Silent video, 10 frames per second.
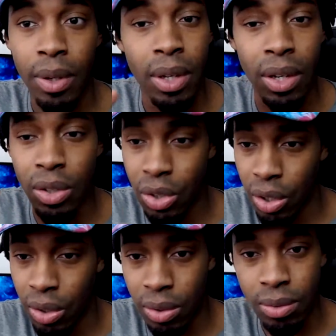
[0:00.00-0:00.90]
Get a
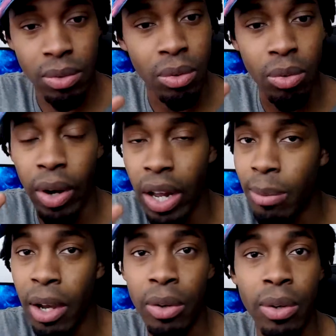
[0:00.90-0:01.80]
journal, write
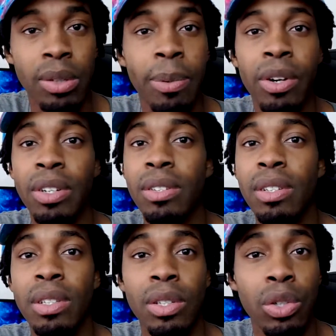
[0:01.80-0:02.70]
about your
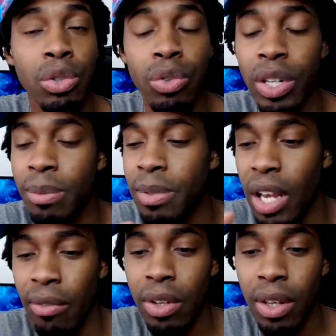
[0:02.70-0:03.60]
experiences, your dreams,
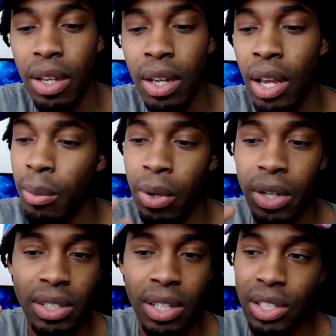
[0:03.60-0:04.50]
everything. We're going
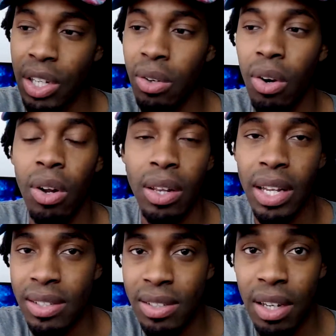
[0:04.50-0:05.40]
to touch on all of
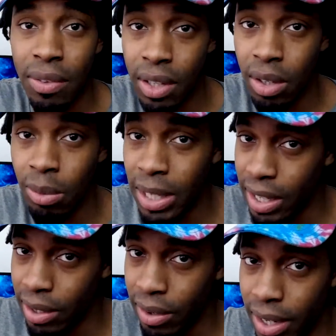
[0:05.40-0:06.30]
that stuff a little bit
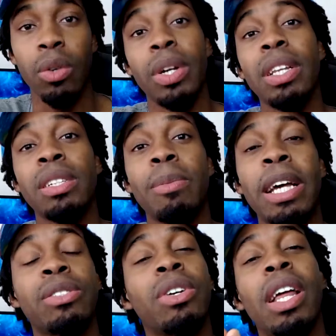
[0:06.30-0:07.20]
later on. In this
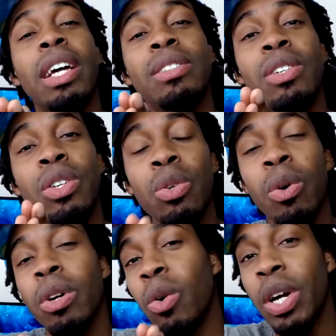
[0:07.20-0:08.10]
masterclass, you
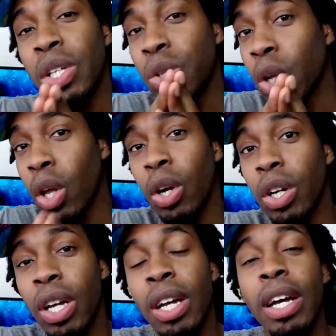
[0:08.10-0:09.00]
are going to
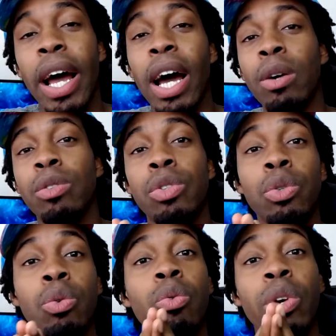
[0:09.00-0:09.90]
learn how
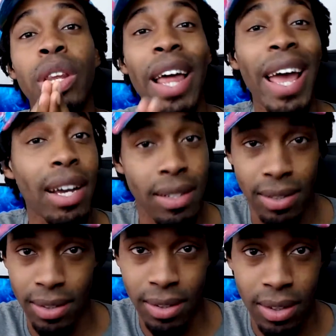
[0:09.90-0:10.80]
to relax.